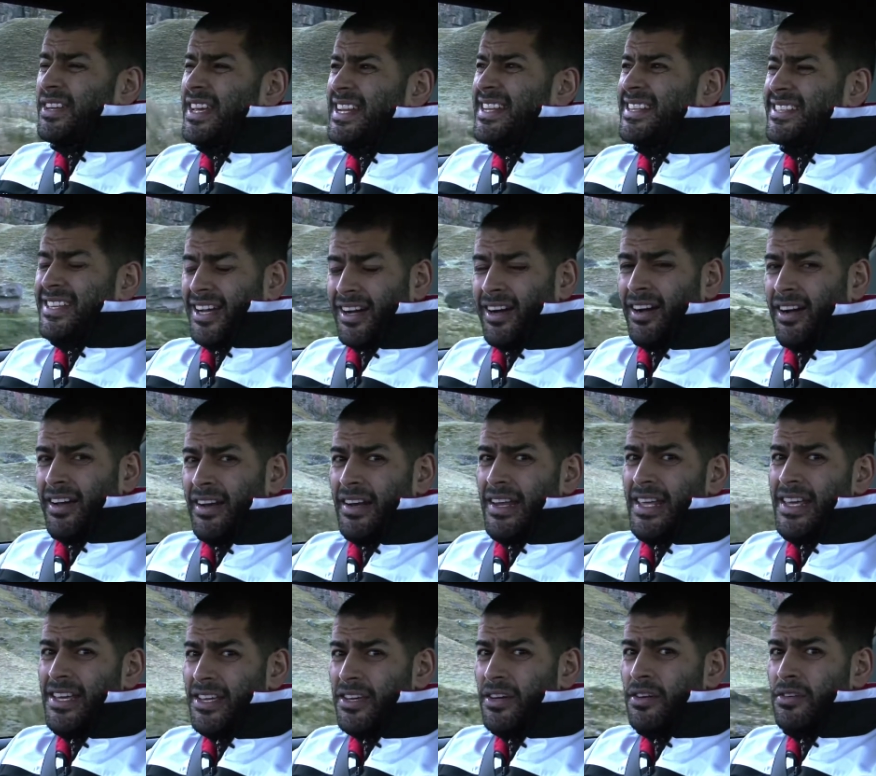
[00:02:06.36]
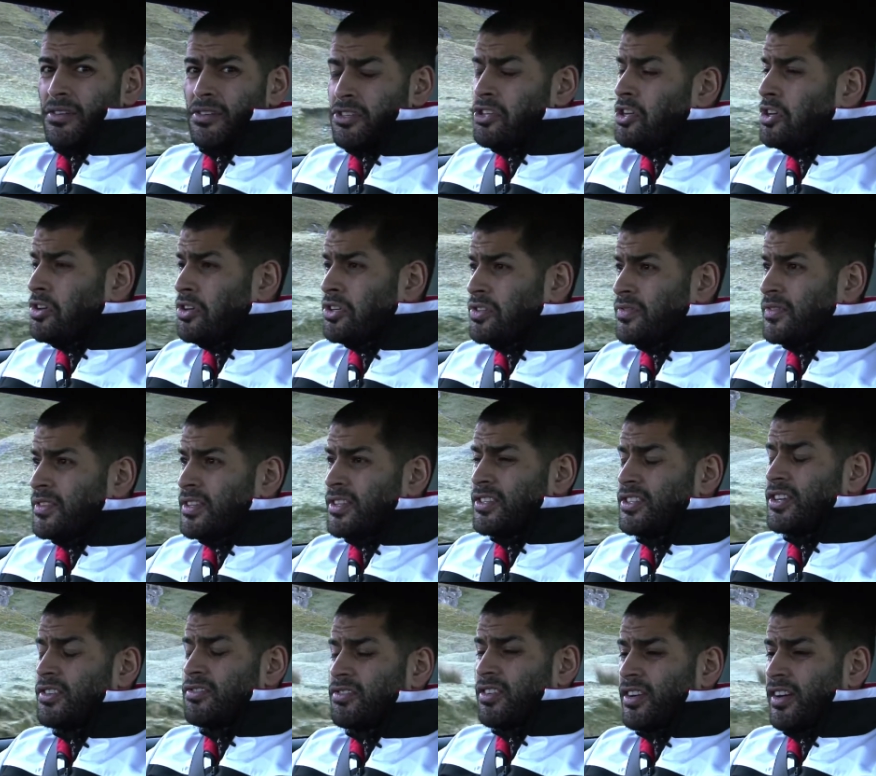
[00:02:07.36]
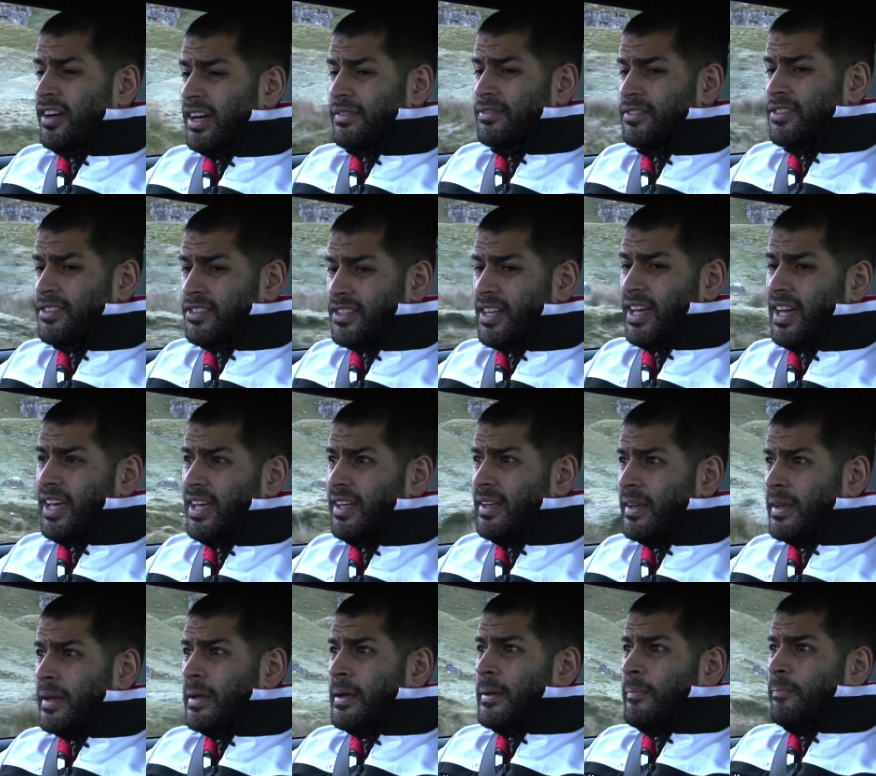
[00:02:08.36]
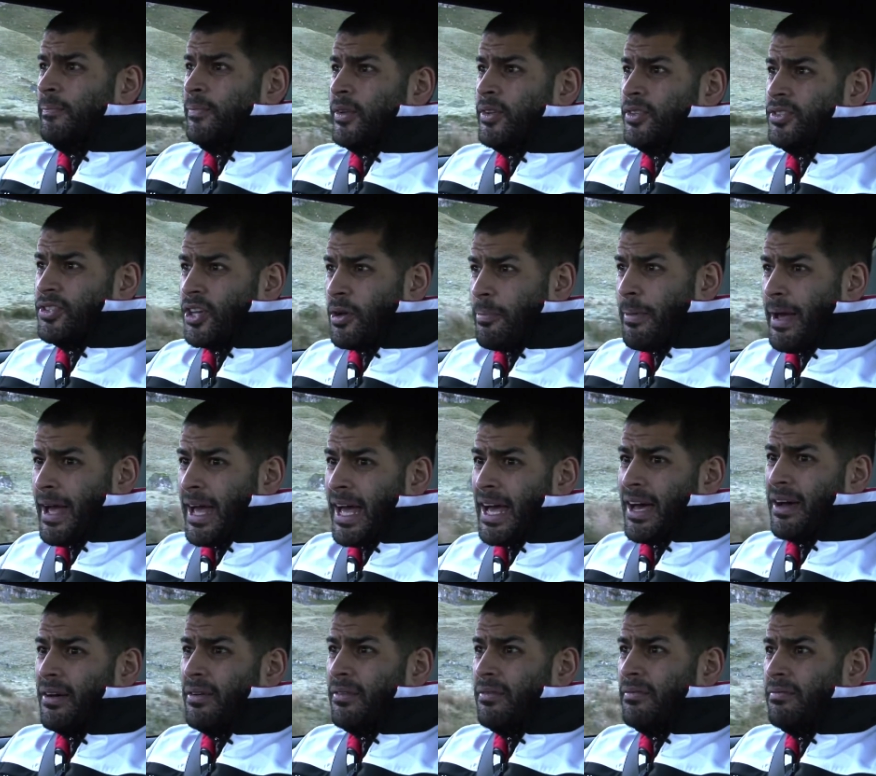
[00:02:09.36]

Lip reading: entirely good news for the Citroen, I have to say. Somehow,